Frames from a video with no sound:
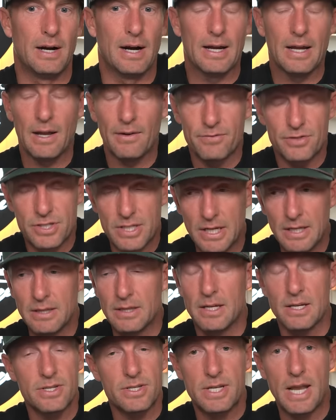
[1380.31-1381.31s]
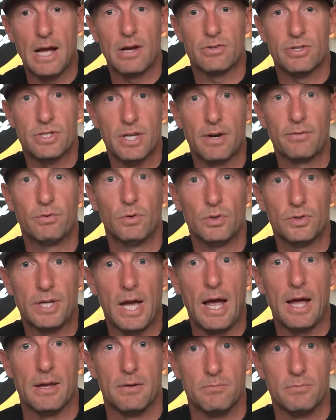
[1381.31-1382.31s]
I have seen this now several
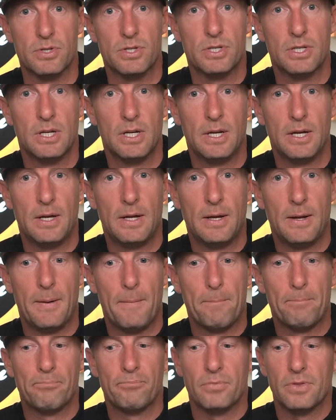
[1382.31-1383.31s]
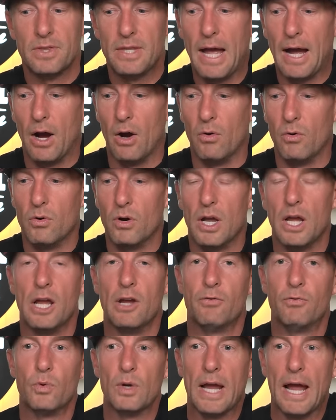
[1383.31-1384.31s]
times. Now,
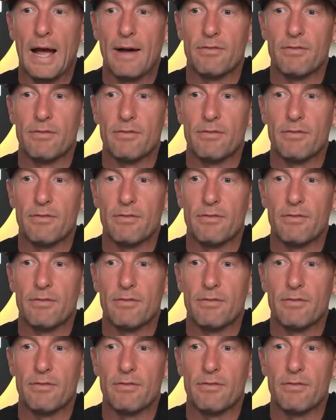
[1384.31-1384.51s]
if we